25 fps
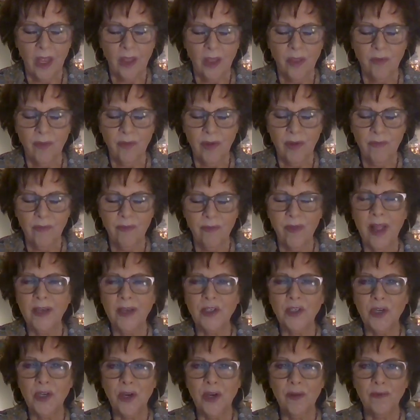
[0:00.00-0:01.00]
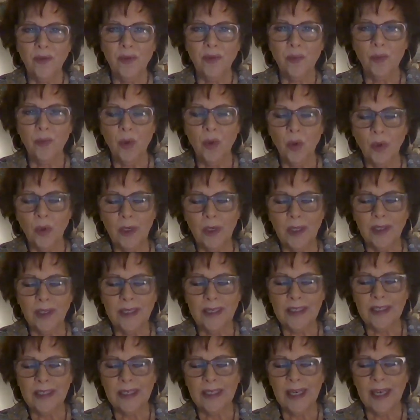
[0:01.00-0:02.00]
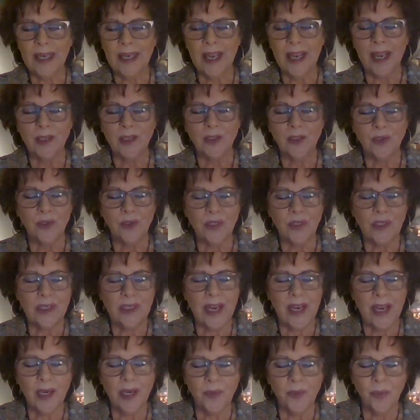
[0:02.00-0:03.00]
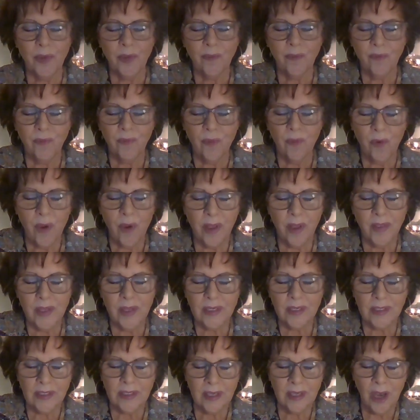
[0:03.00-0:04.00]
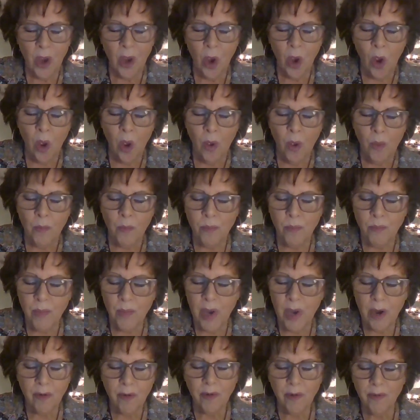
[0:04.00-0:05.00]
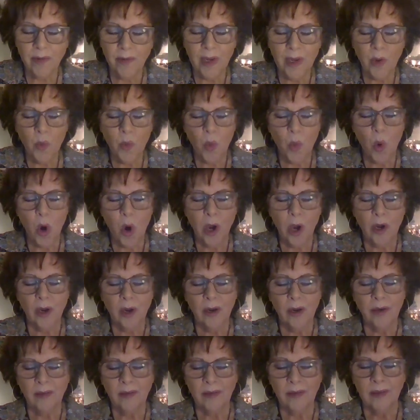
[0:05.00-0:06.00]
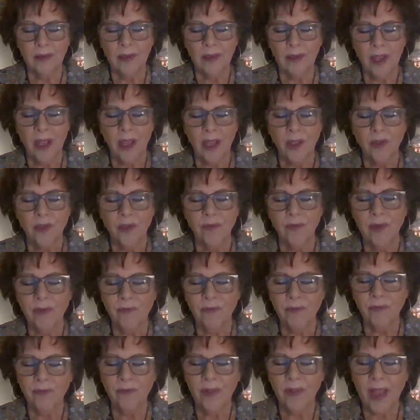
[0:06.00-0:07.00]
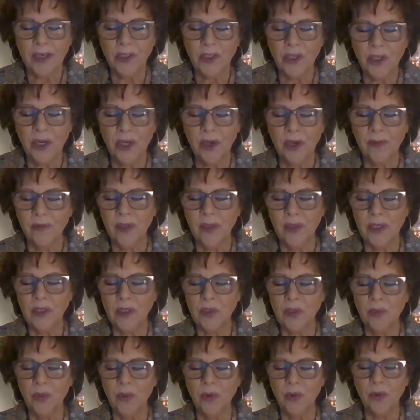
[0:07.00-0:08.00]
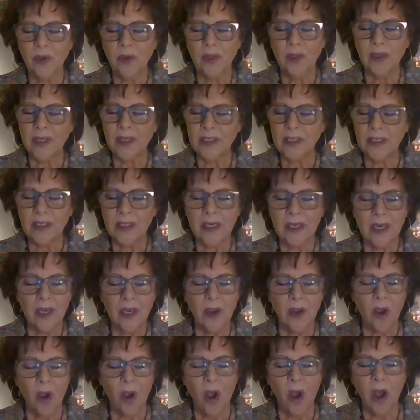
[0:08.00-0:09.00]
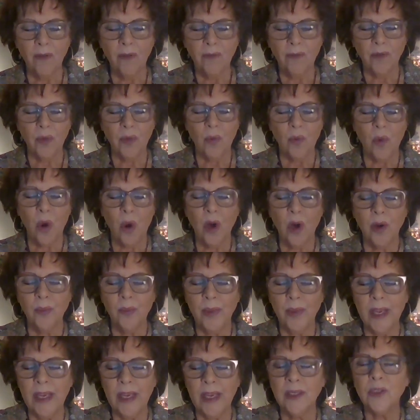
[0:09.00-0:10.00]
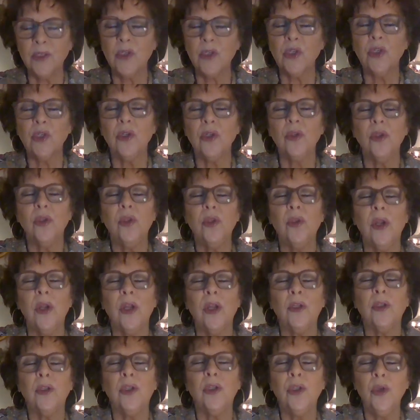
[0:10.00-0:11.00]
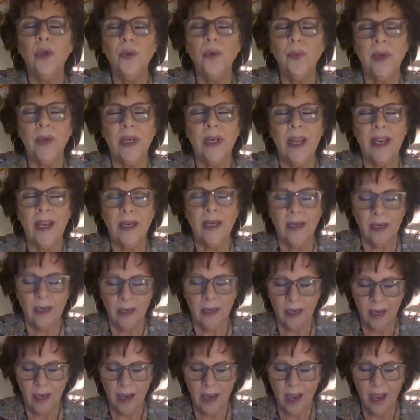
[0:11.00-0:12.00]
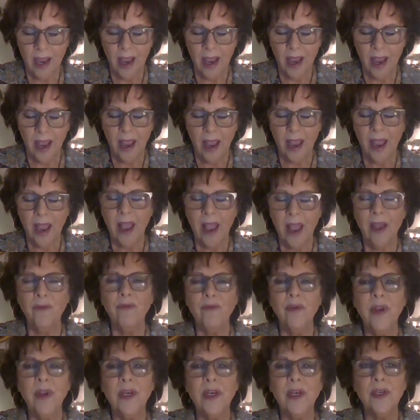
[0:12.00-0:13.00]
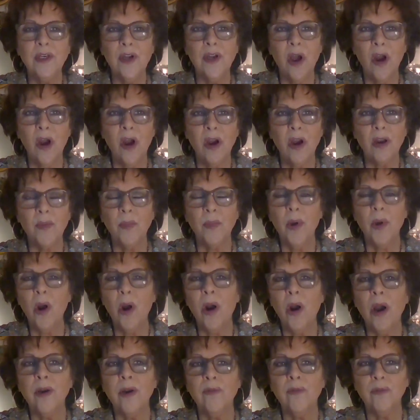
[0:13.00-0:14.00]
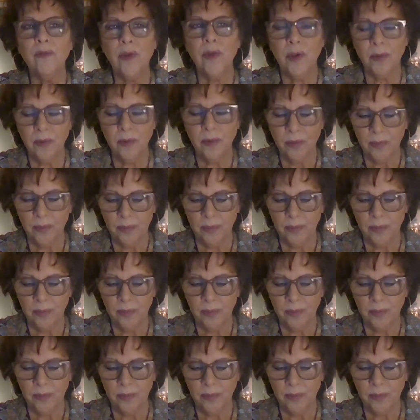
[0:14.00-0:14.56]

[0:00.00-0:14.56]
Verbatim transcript: the reflection of the moon glistening as you stand before this mirroring water. The reflection of this moon glistening off the water begins to illuminate every dark part of you,